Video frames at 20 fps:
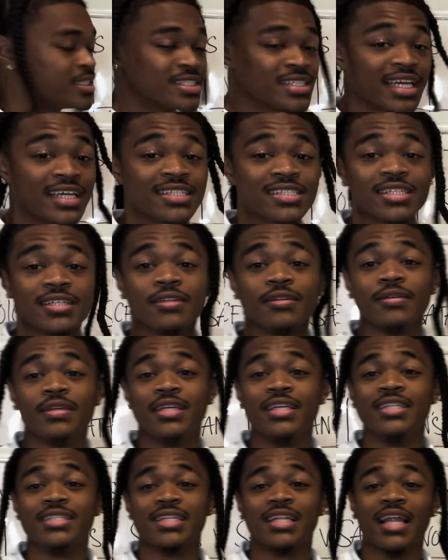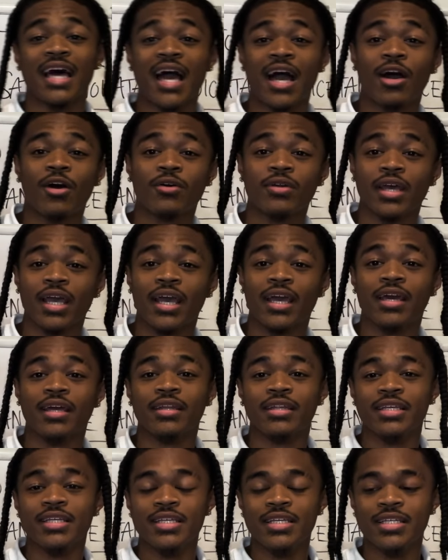Satan, he's loud, and
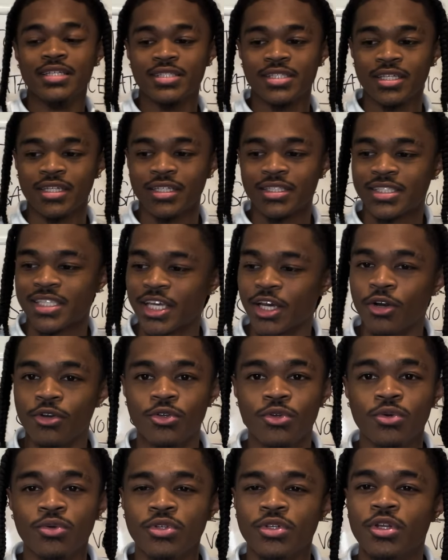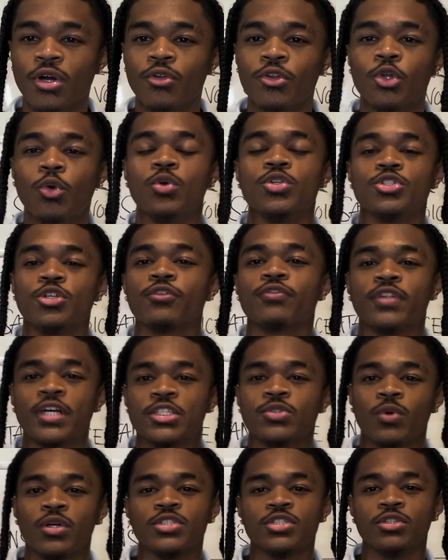he's going to tell you, you know, do what your
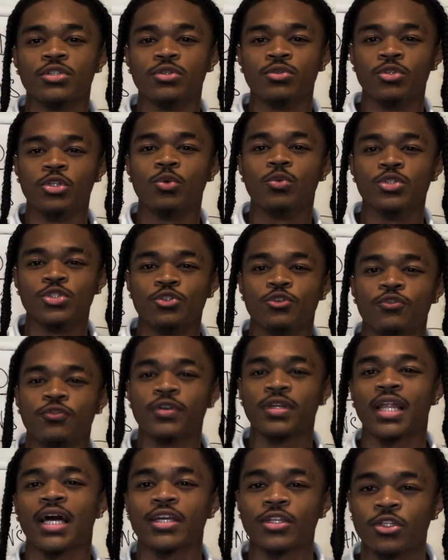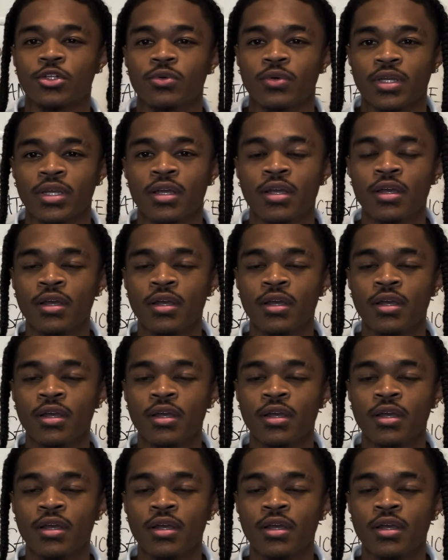flesh wants to do. Do what you feel like doing.